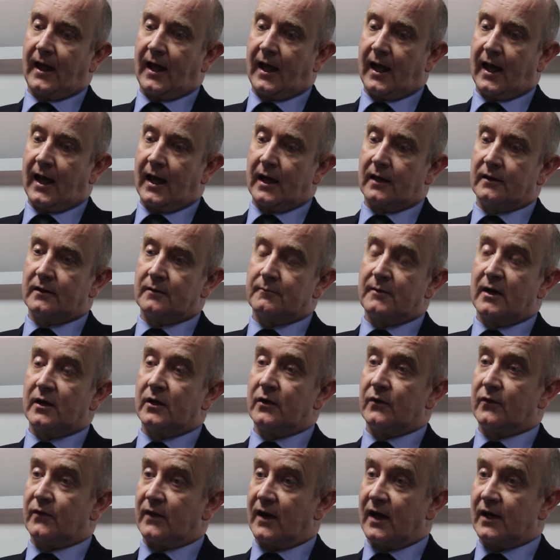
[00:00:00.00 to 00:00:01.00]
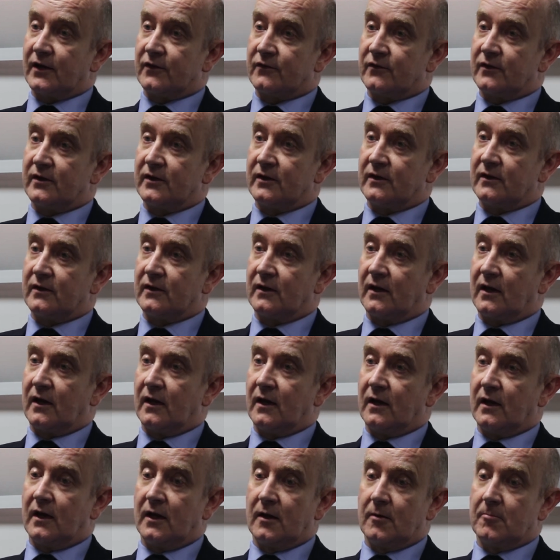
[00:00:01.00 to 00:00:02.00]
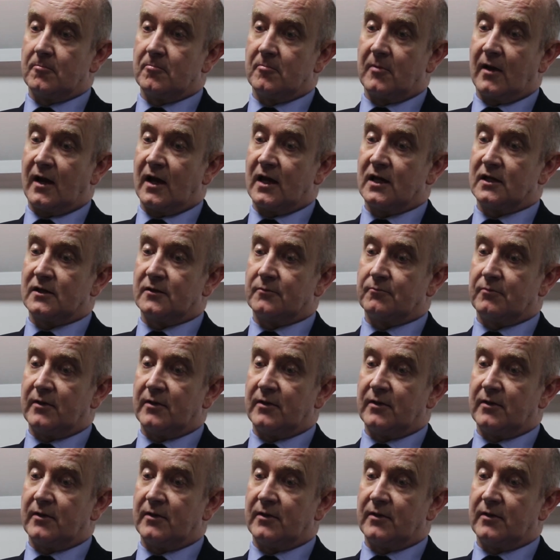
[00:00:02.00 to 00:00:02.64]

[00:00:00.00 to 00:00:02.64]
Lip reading: And manufacturing has